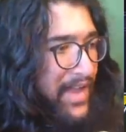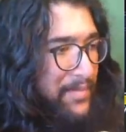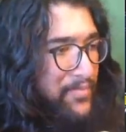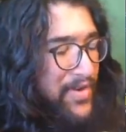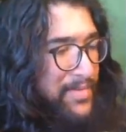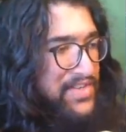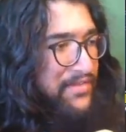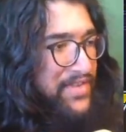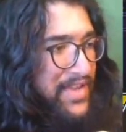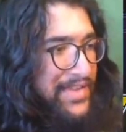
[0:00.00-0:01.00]
and pretty much
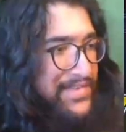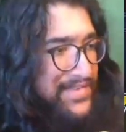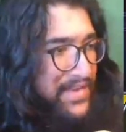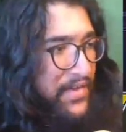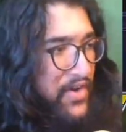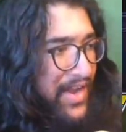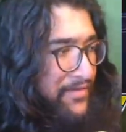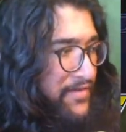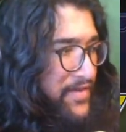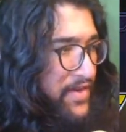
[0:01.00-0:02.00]
everything else is the other
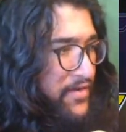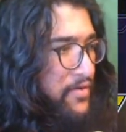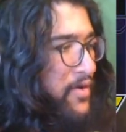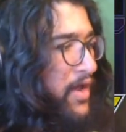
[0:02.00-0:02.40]
half of the hero.